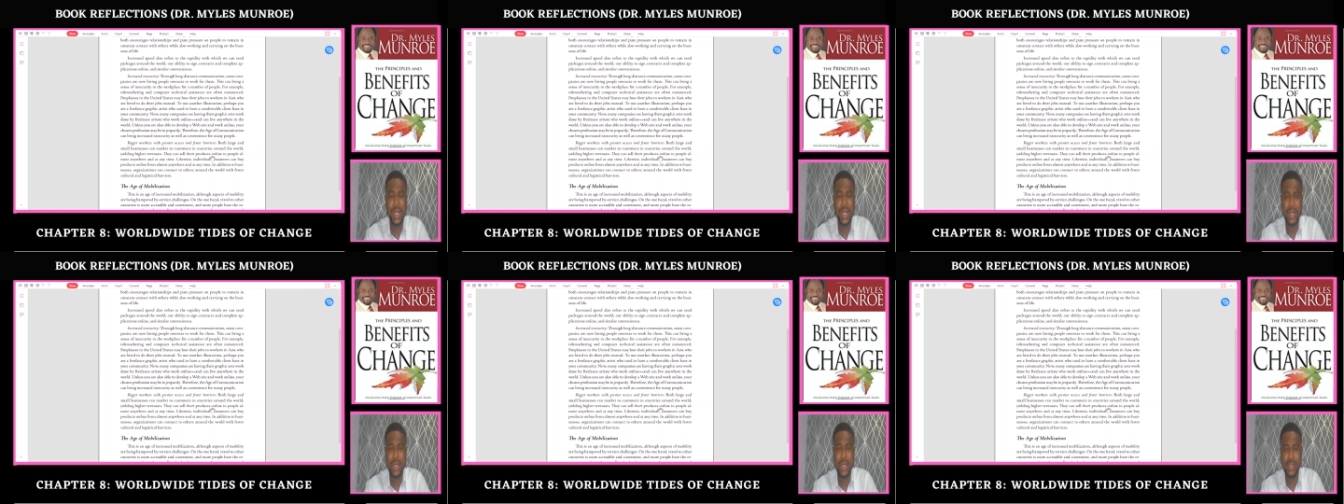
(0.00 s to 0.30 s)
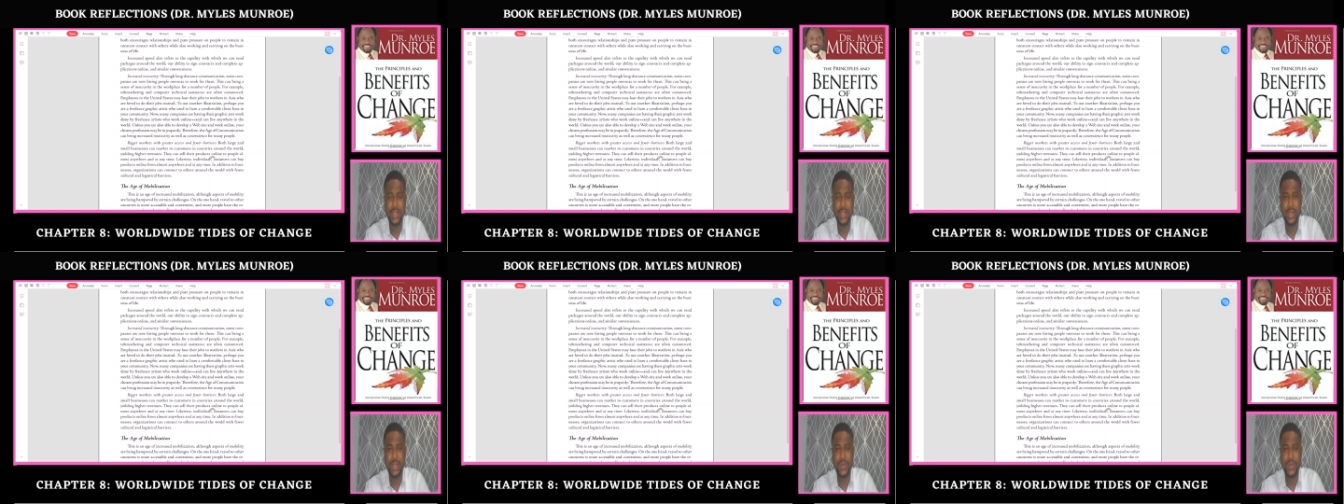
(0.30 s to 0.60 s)

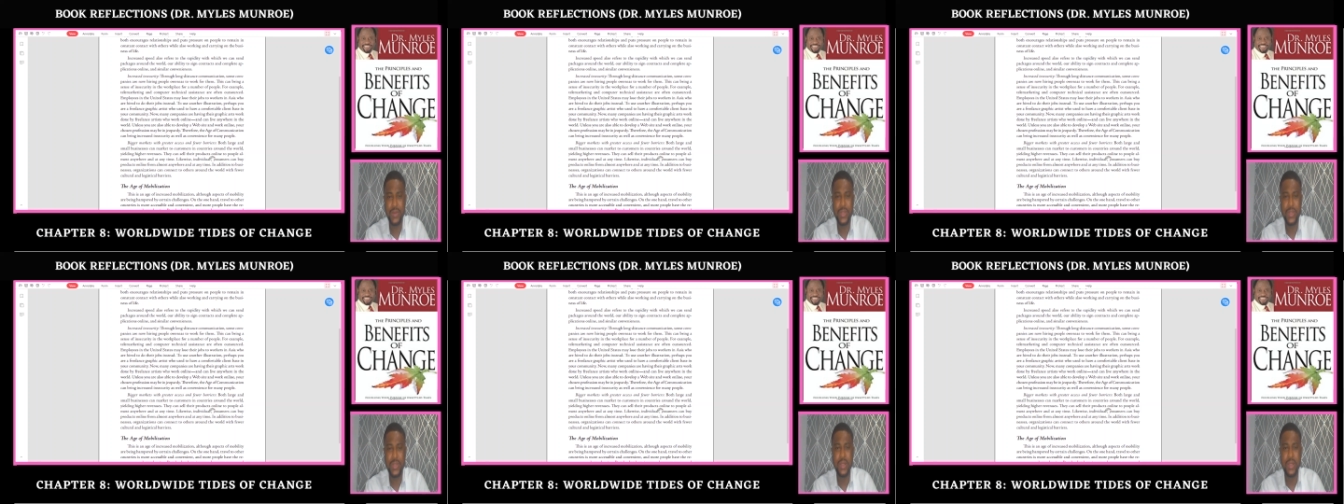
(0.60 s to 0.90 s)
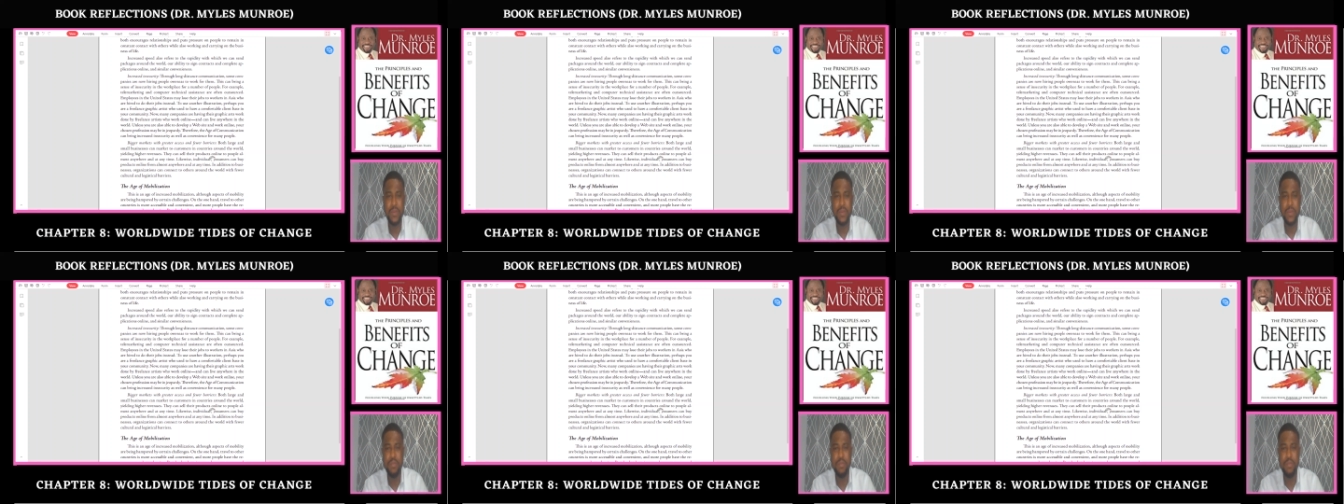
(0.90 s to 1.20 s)
ourselves
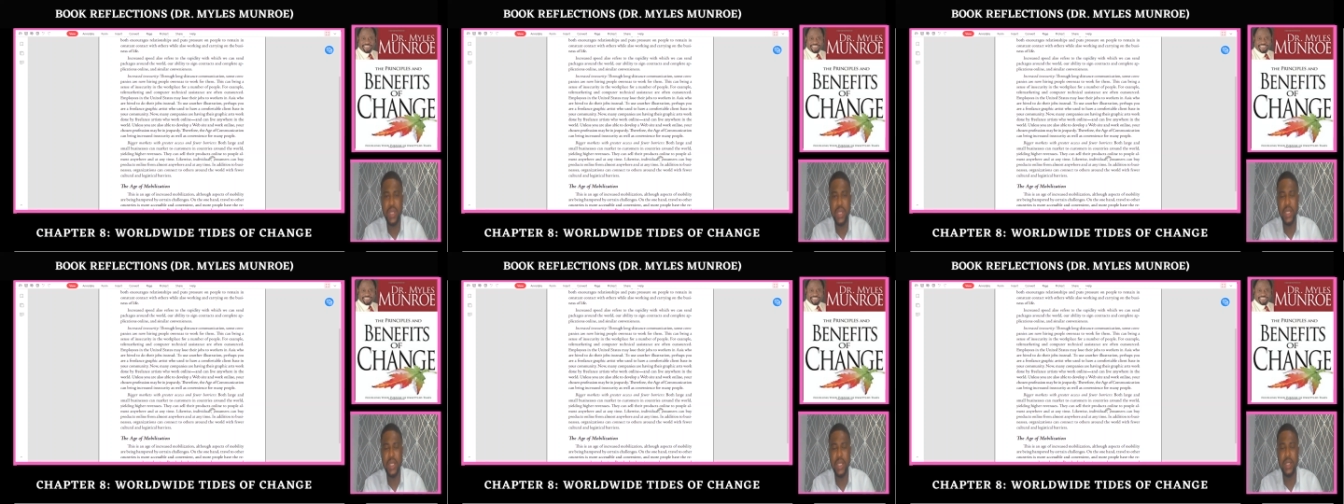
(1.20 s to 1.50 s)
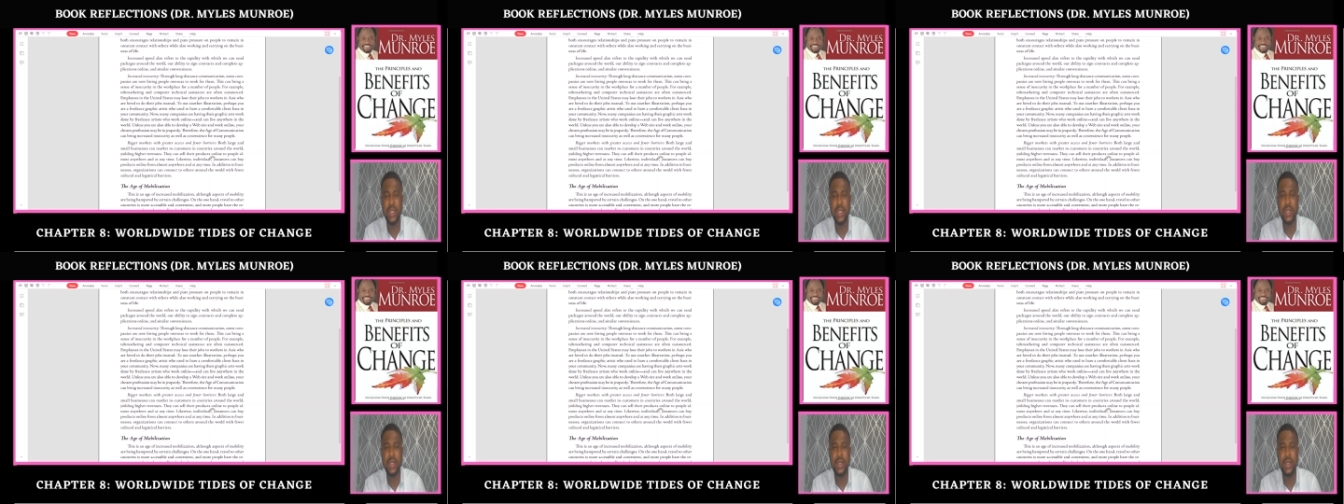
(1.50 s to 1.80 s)

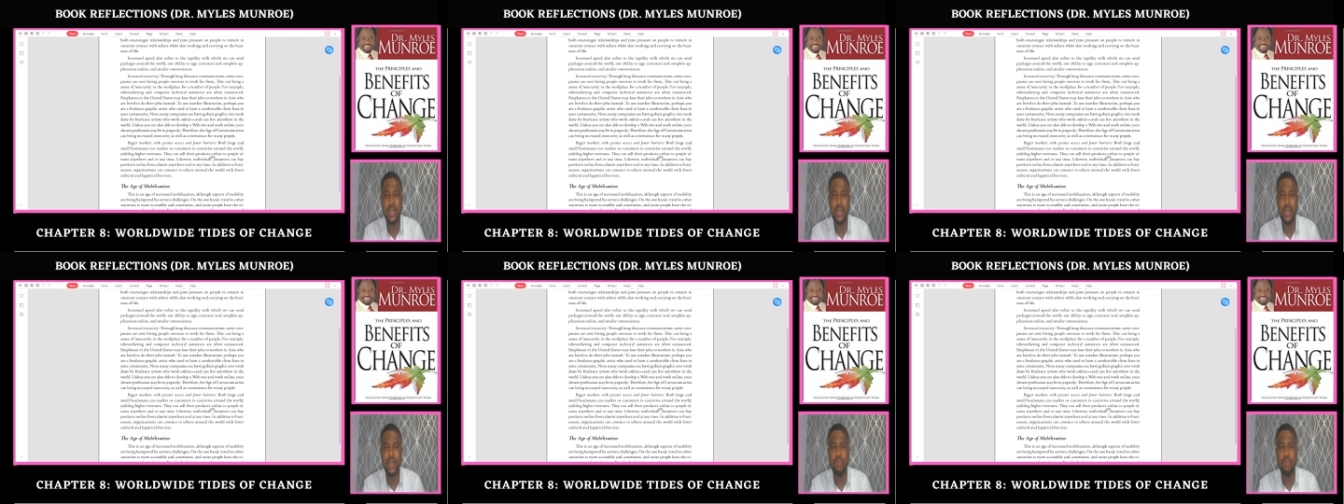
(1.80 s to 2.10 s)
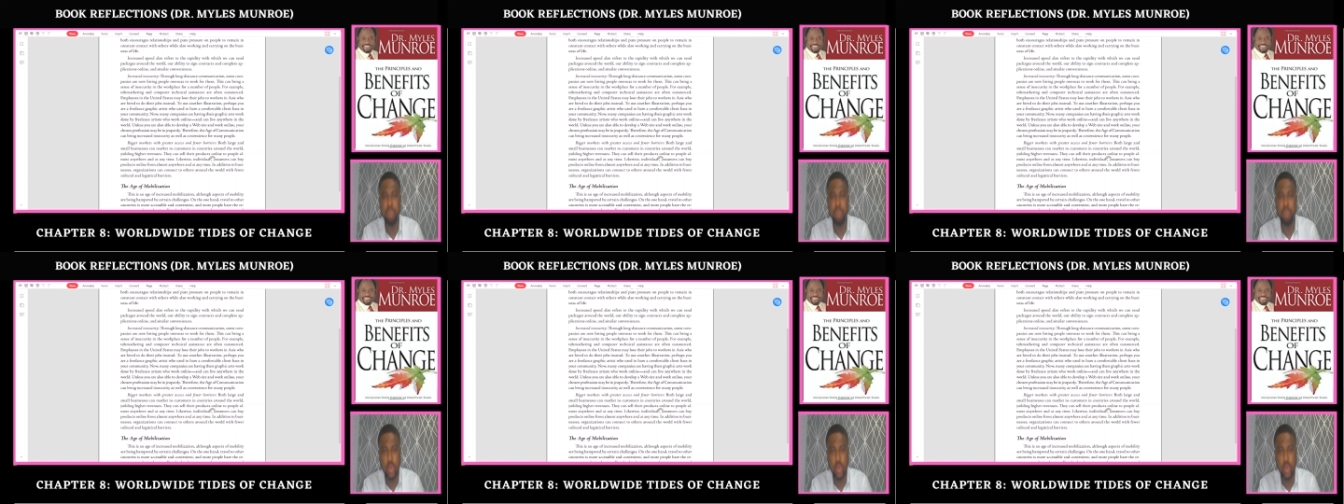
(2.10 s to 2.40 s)
being
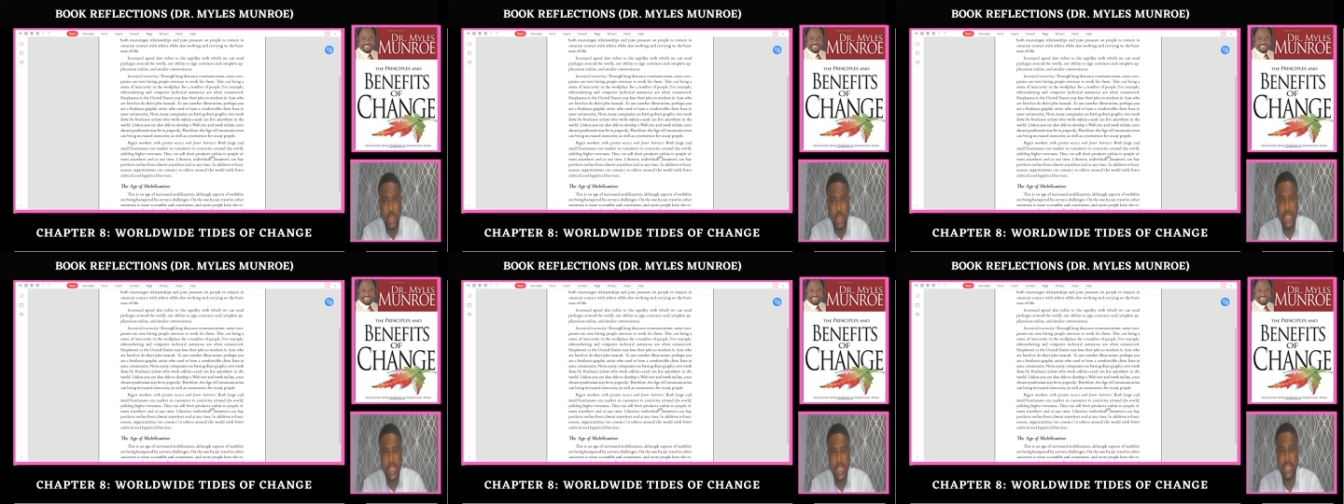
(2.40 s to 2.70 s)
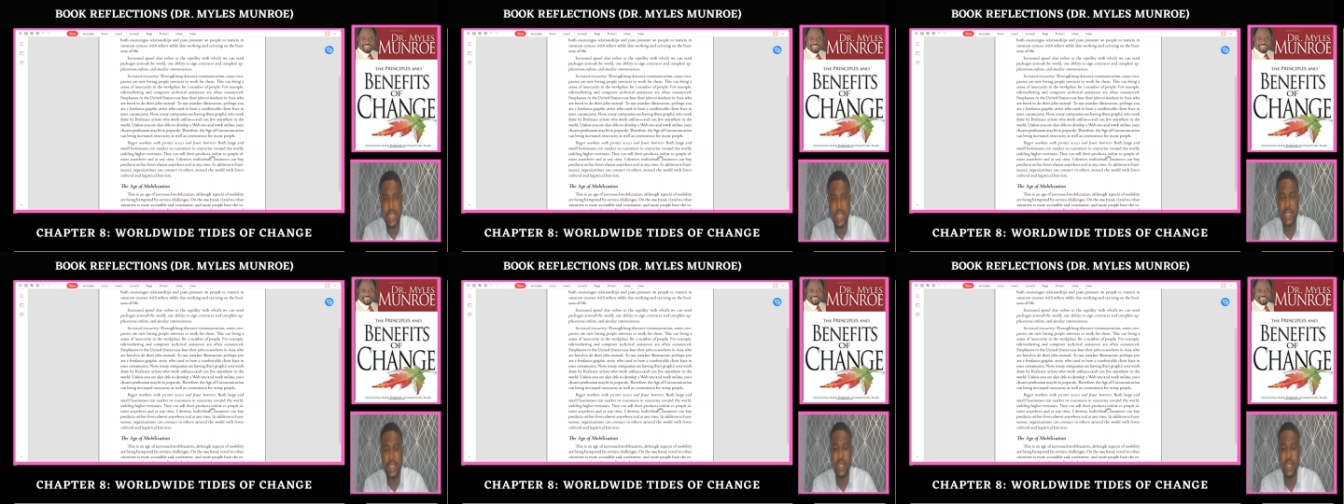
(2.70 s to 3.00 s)
bullied